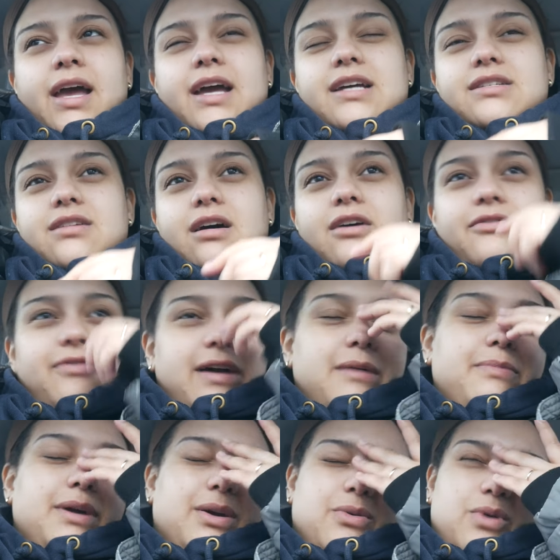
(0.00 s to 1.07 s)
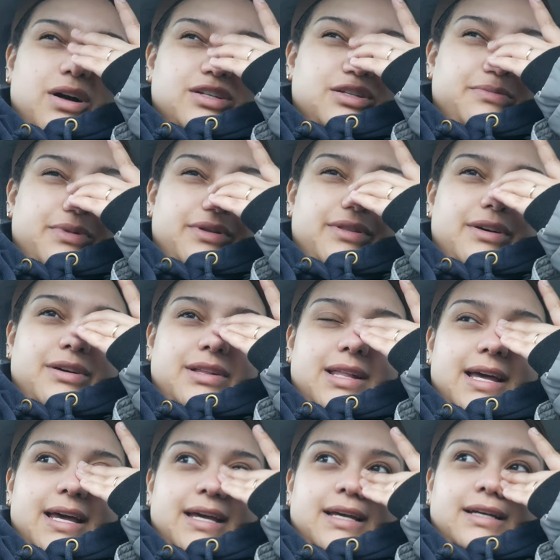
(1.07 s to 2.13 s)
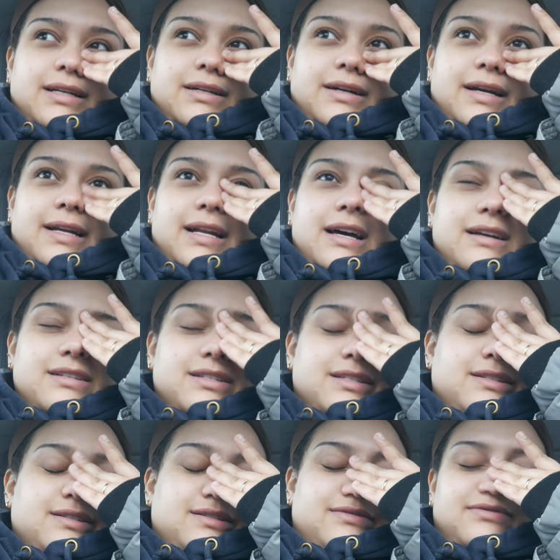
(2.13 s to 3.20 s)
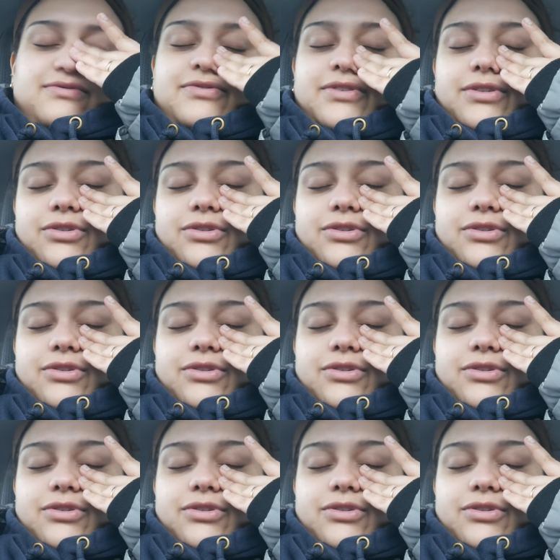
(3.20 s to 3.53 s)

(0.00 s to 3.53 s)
It's all fabric washable though. Like, all right, now I just feel